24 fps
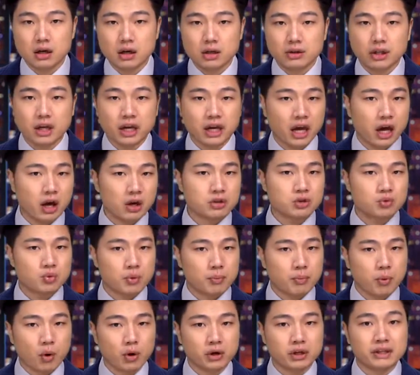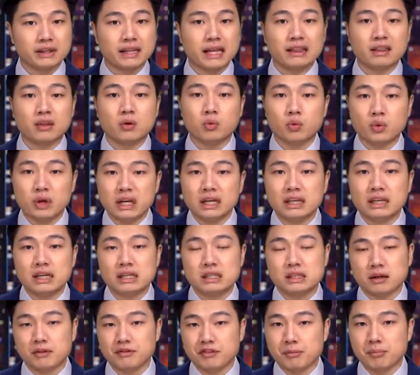The Hells reported that the
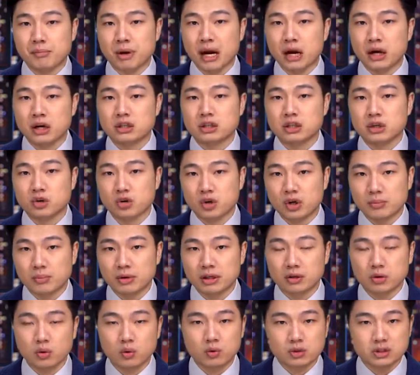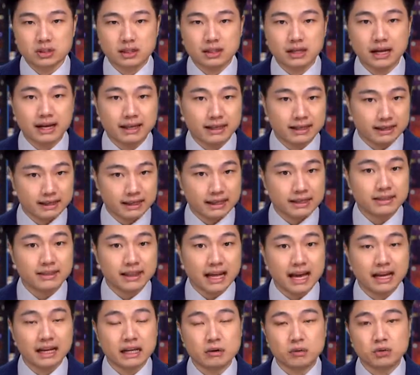weakness of the Paris Agreement was in
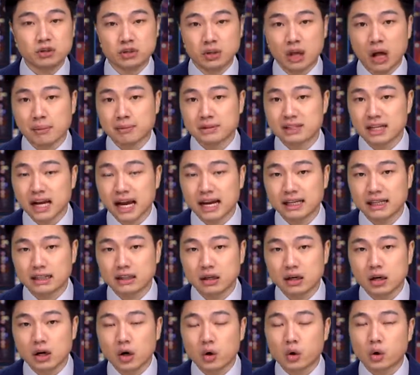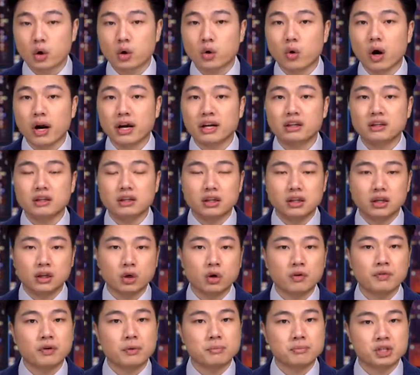that it was lopsided, requiring
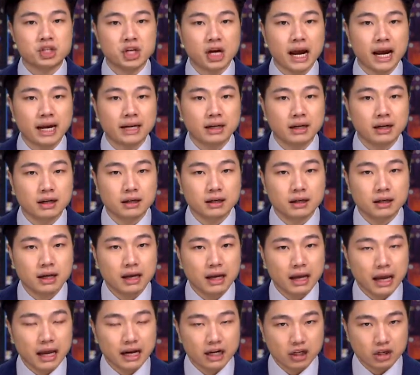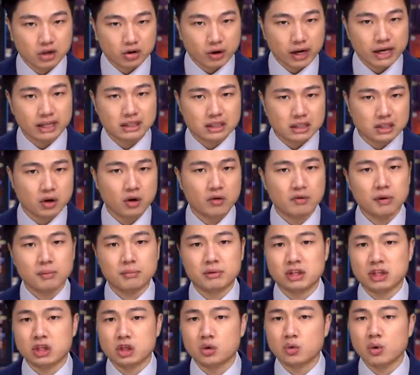little from China and a great deal from
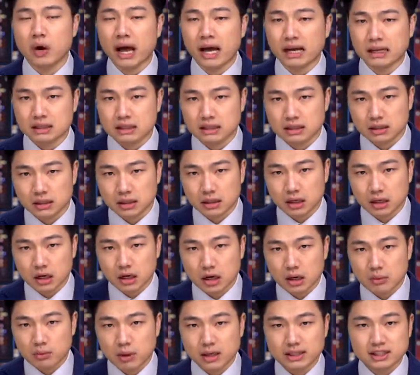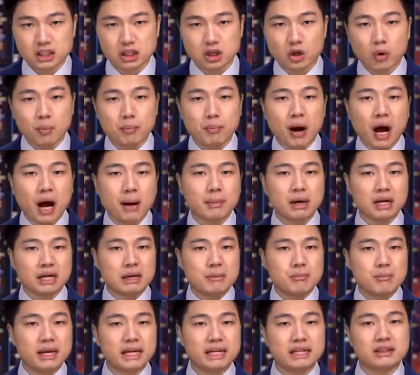the US. President Obama
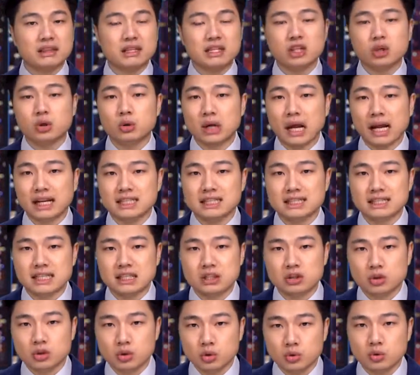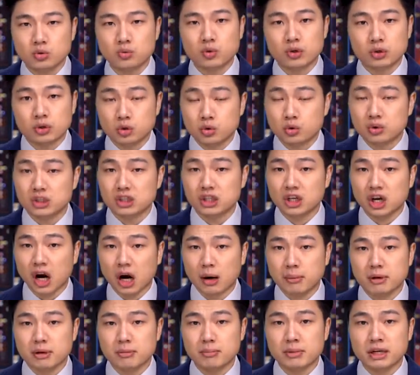committed the United States to reducing
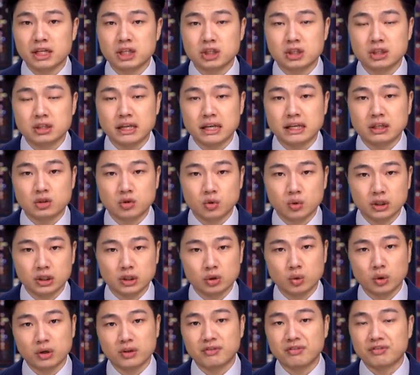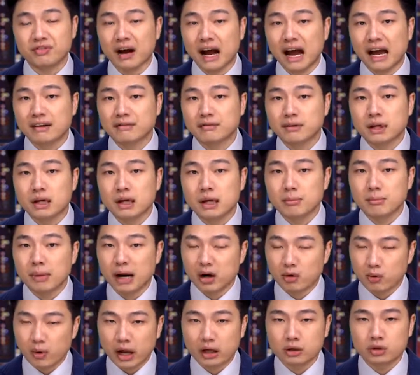carbon emission in 2025 by
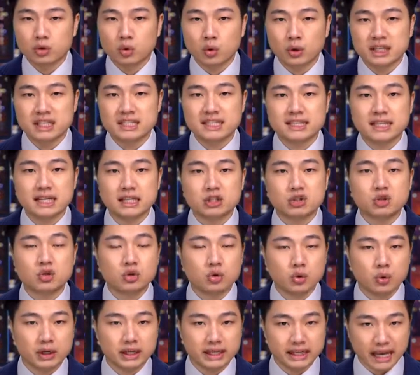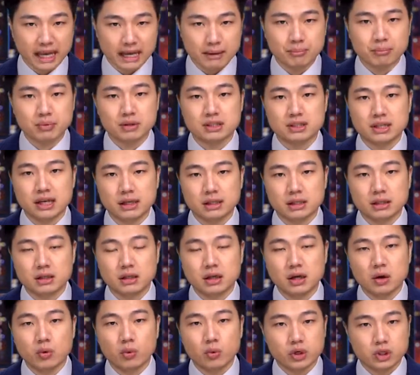around 26 to 28%,
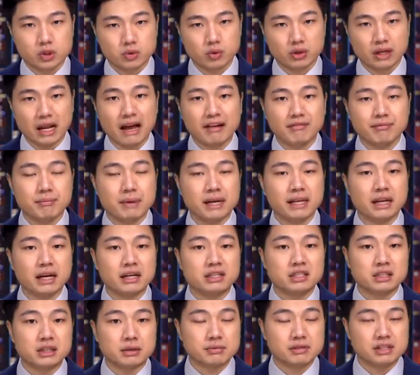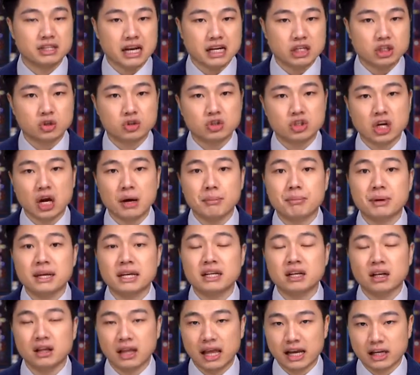which would have meant a substantial jump
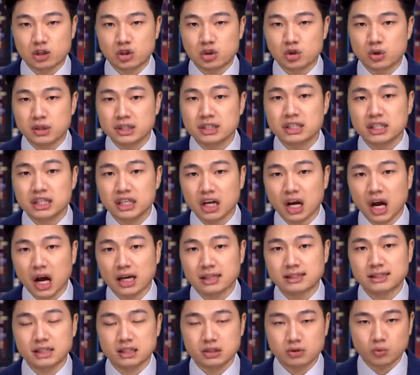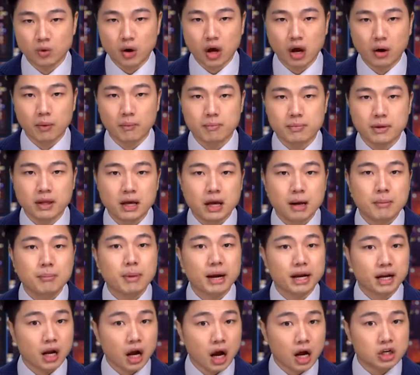in electricity costs as well.
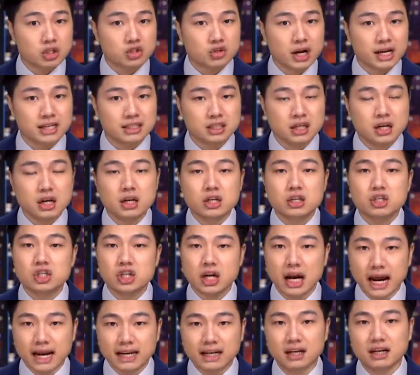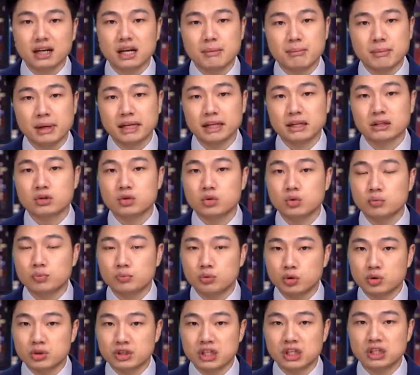By contrast, China committed to
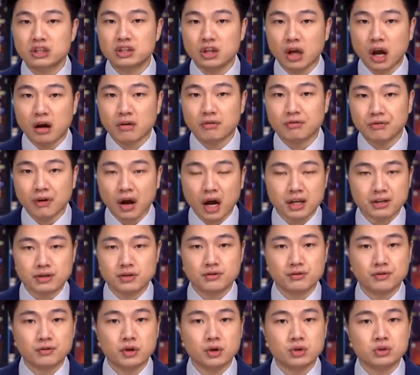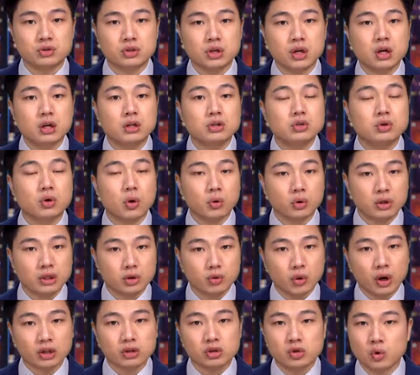boosting non-fossil fuels to only
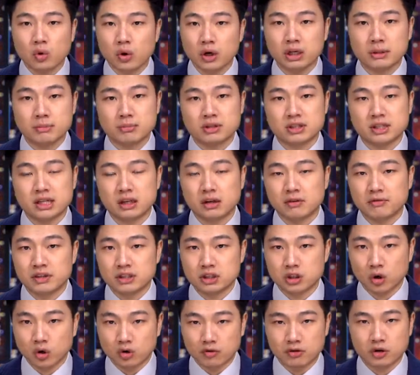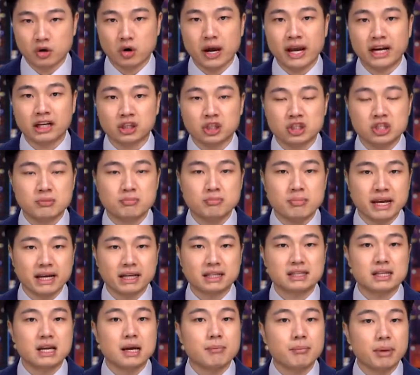around 20% of its overall energy
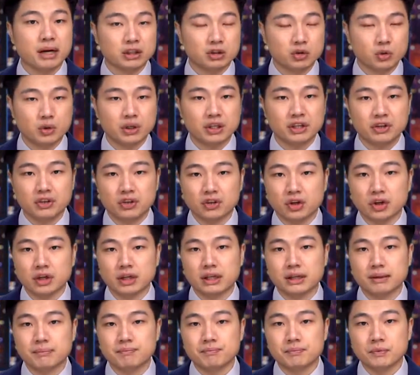mix by 2030.